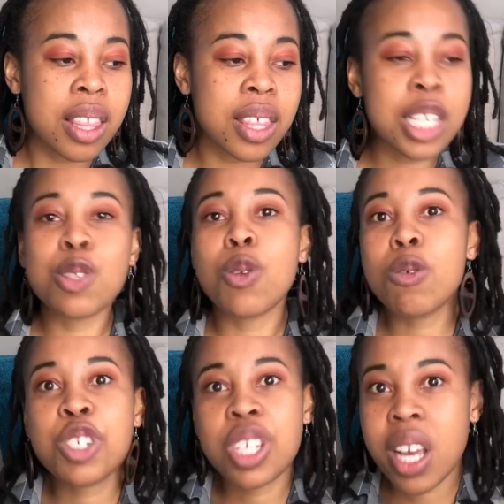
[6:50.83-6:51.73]
there's no
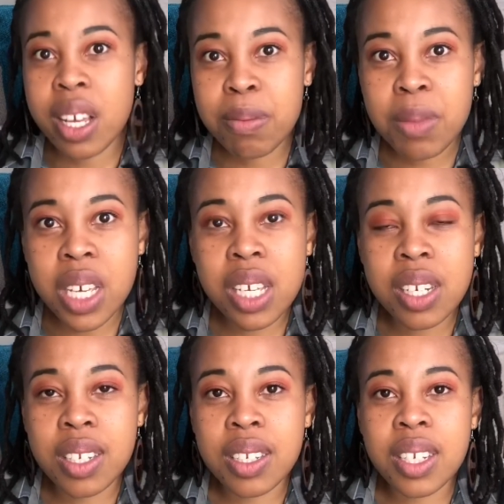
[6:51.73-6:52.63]
shame
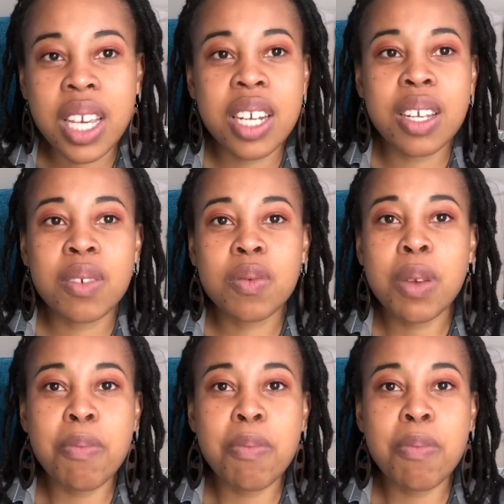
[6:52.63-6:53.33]
in getting